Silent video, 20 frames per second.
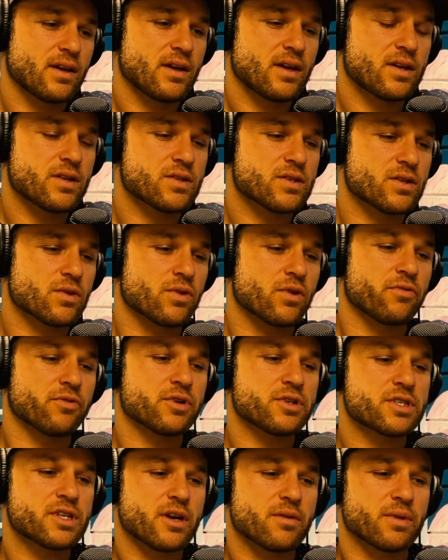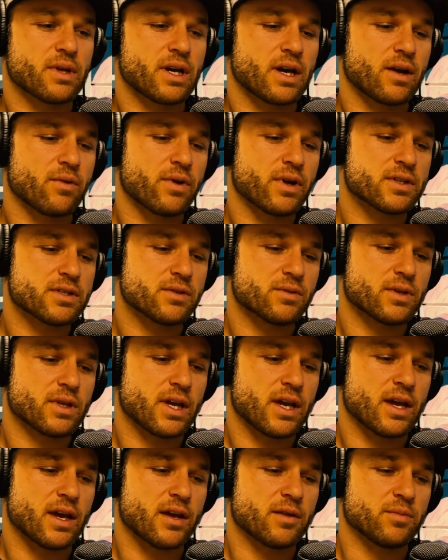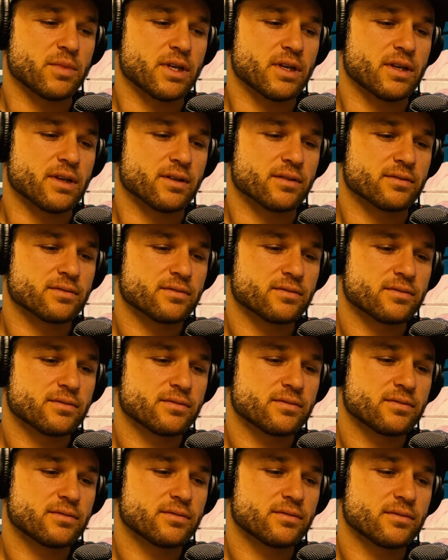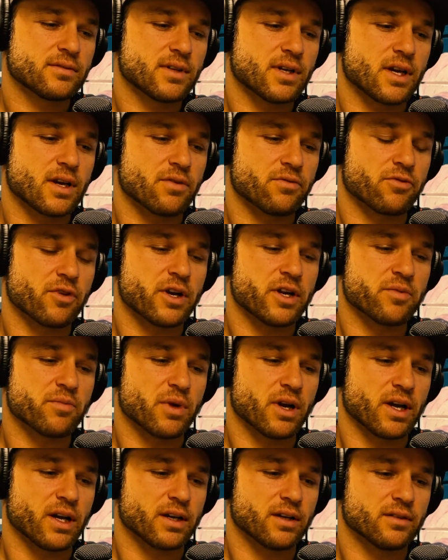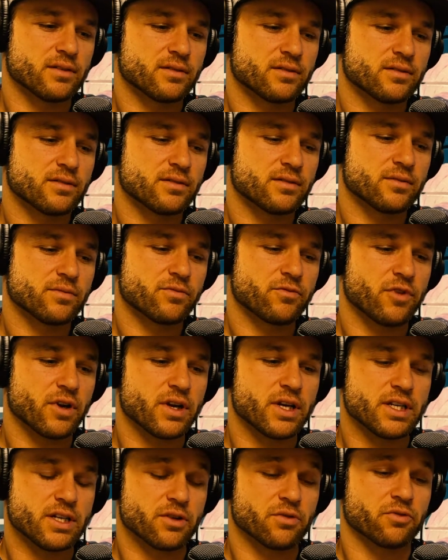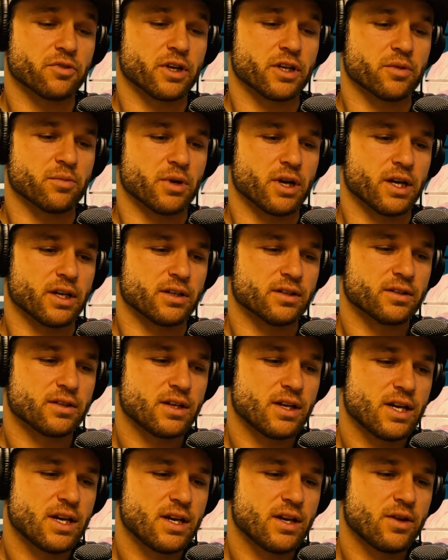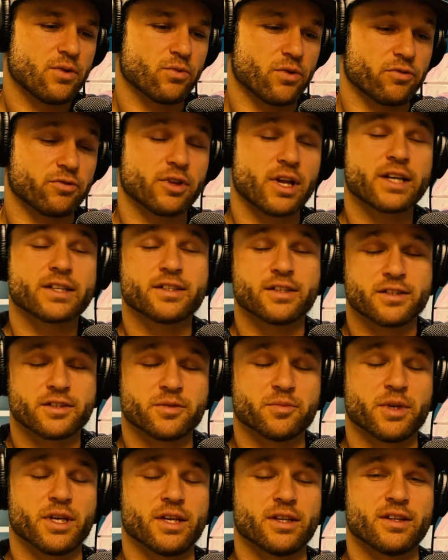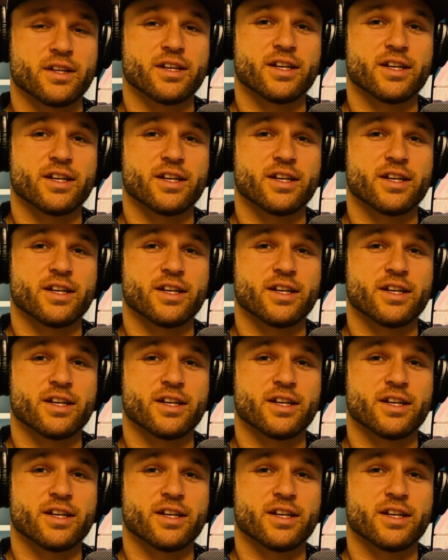so the first time that I went to an AA meeting, a friend of mine, very dear friend of mine, reflected to me that he